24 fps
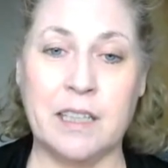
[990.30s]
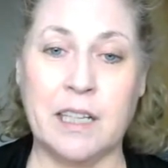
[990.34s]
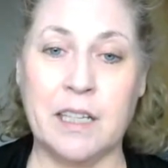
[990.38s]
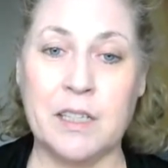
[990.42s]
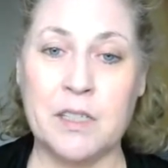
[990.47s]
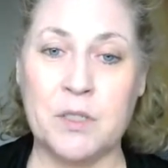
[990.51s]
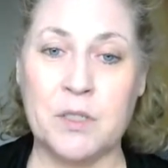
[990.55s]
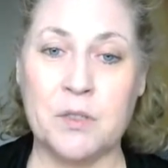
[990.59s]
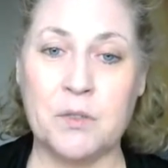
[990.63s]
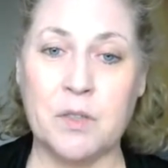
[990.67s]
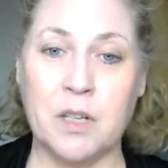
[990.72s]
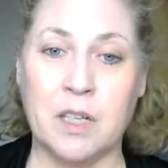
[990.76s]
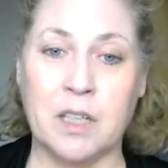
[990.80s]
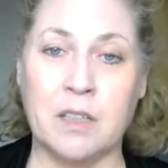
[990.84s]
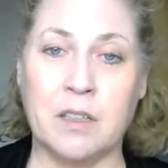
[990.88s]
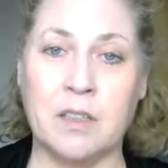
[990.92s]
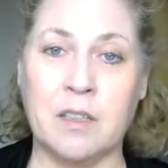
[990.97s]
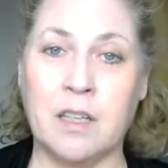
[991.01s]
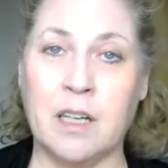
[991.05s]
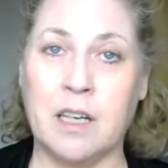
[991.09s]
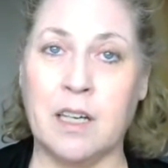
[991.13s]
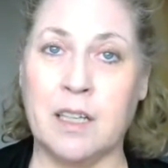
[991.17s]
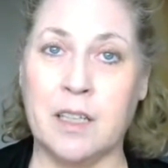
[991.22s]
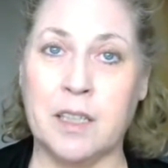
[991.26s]

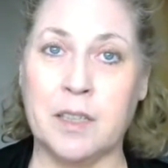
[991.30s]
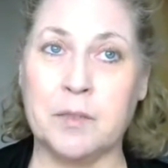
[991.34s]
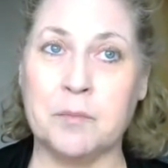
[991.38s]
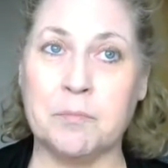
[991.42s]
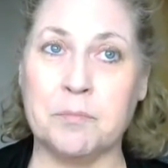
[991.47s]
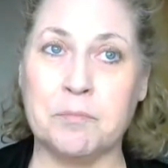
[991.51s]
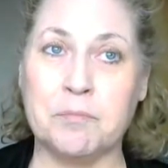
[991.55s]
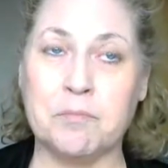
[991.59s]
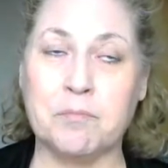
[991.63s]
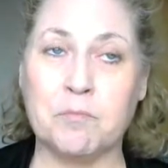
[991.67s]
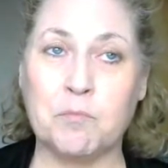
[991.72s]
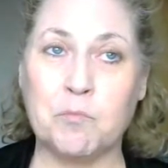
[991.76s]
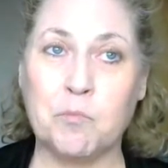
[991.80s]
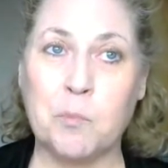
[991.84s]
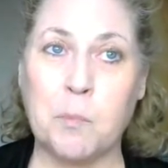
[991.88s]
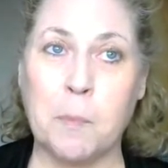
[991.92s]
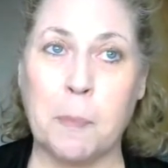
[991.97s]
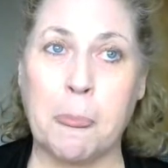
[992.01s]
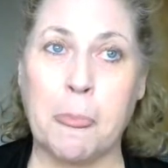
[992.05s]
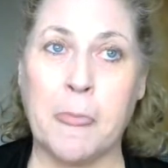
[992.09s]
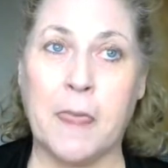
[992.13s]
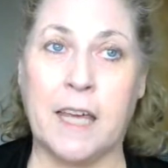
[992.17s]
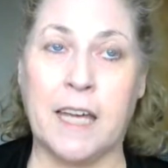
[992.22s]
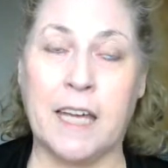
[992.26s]
struggle.
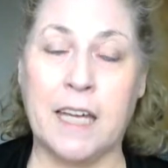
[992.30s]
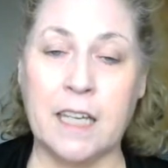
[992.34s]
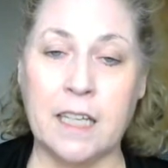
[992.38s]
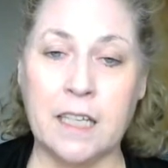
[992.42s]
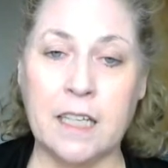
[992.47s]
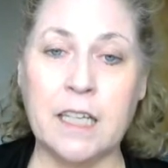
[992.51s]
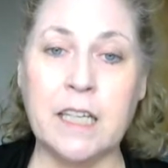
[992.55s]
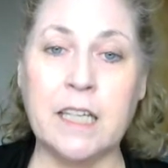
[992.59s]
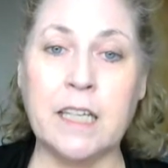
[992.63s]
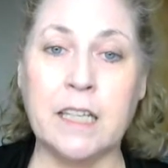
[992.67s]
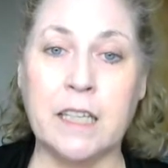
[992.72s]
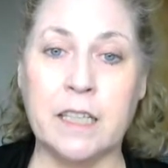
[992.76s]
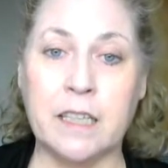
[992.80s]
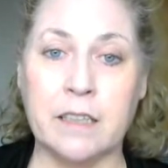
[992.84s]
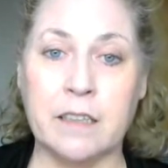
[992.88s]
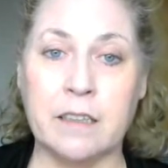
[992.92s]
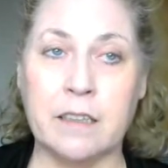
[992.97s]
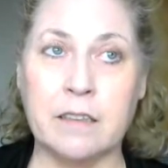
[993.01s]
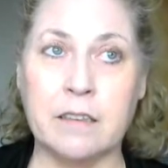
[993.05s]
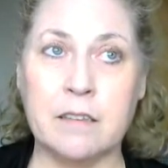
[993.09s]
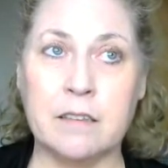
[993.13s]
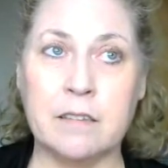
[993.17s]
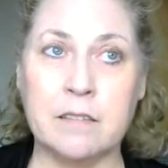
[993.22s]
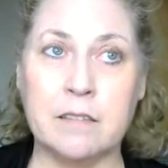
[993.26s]
In a
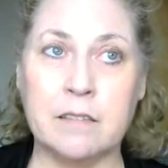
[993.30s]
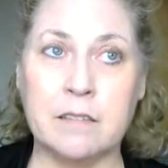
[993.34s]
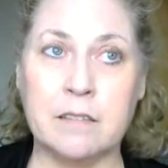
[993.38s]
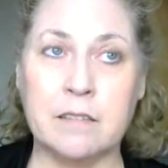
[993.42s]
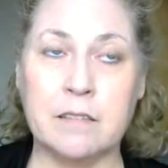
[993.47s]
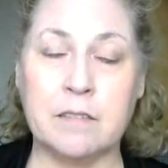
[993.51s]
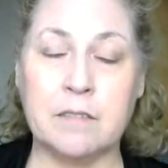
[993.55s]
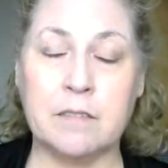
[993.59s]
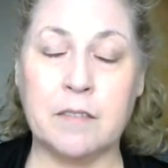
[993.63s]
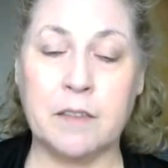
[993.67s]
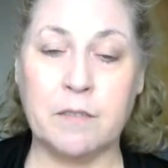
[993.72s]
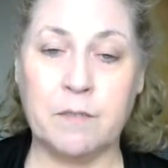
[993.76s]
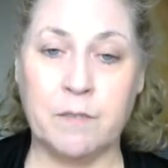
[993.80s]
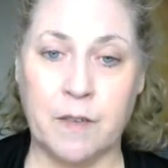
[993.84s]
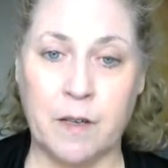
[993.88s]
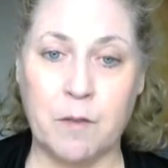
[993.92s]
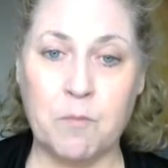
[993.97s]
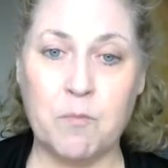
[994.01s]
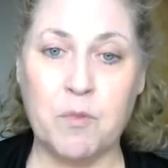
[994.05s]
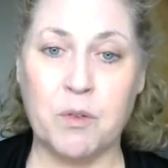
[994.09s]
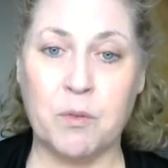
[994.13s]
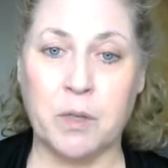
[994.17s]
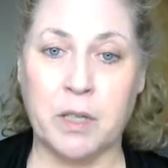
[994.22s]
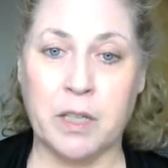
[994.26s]
year, in
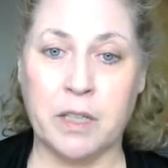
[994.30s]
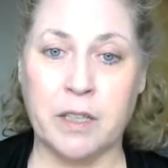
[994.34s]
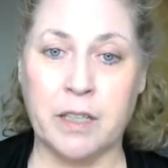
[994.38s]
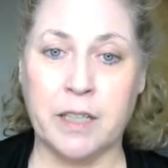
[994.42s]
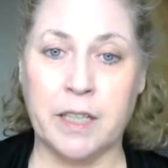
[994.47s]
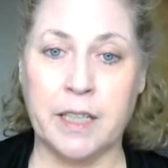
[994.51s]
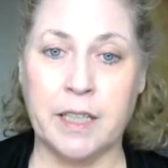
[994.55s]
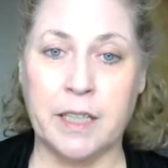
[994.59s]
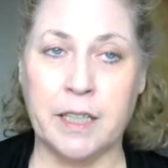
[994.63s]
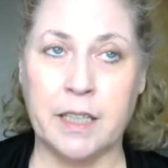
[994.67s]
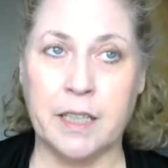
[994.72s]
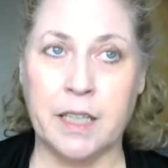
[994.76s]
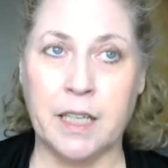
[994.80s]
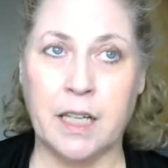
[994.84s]
February,